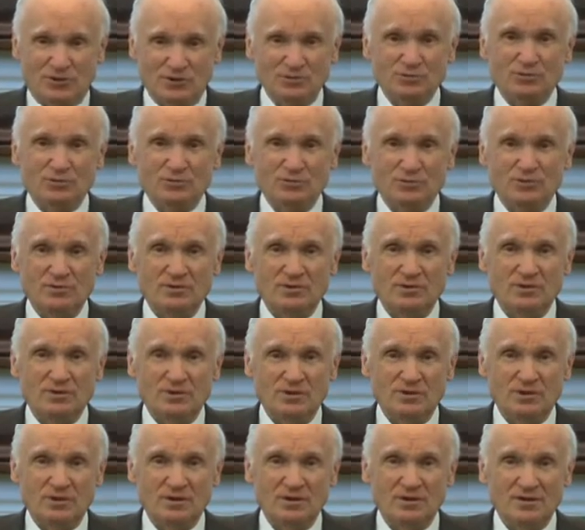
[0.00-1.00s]
depends on
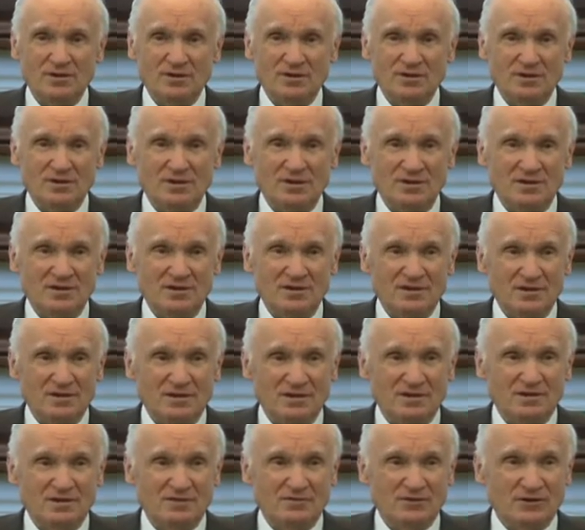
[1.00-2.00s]
me. So
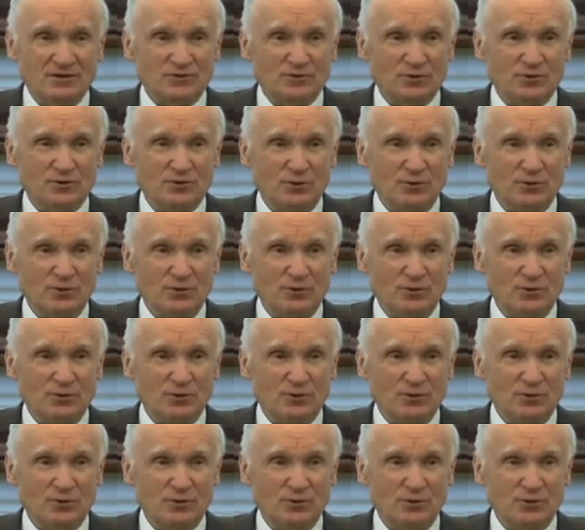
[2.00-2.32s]
right now I